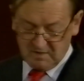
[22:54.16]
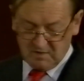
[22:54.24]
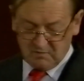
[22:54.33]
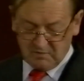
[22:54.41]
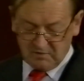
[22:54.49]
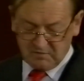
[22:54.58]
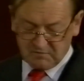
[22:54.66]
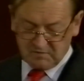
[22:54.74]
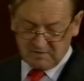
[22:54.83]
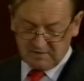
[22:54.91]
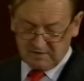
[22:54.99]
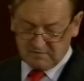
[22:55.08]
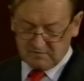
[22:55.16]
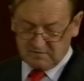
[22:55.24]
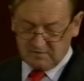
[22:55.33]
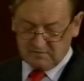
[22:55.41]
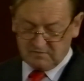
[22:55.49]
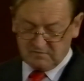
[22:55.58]
One often asks in
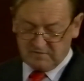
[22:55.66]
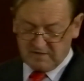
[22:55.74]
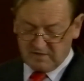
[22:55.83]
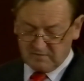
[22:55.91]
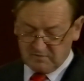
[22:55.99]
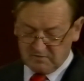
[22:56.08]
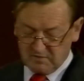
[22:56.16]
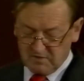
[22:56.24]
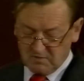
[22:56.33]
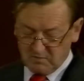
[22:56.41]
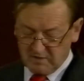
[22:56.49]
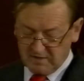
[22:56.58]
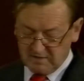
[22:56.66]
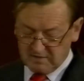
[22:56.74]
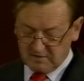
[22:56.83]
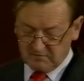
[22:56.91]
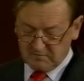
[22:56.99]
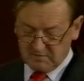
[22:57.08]
this environment why our
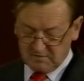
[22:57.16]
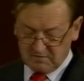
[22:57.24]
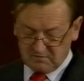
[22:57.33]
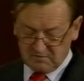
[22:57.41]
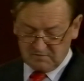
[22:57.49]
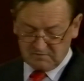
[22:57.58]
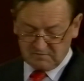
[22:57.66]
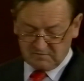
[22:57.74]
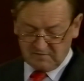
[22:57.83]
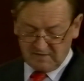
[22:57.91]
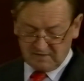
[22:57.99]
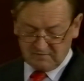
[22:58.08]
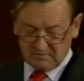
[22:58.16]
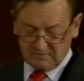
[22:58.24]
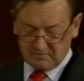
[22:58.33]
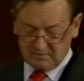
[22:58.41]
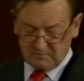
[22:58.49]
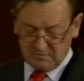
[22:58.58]
government increases
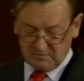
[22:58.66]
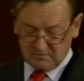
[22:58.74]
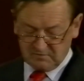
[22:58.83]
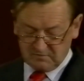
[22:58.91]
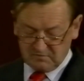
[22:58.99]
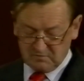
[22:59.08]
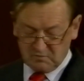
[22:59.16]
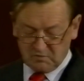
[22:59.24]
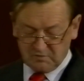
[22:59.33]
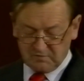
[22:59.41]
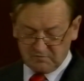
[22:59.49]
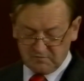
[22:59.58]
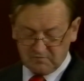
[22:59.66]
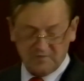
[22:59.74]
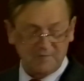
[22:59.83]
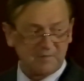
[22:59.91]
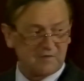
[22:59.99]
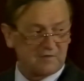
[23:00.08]
taxes on business to more than
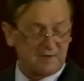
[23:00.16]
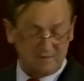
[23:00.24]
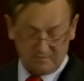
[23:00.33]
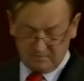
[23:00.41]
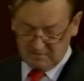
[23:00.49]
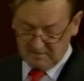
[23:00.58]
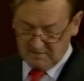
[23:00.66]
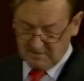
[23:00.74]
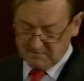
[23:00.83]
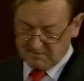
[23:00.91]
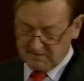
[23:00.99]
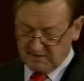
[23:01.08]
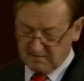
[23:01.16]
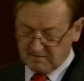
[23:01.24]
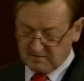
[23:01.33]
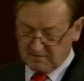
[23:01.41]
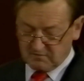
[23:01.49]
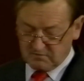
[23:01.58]
50% when other
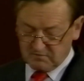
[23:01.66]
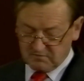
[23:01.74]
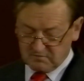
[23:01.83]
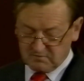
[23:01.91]
countries are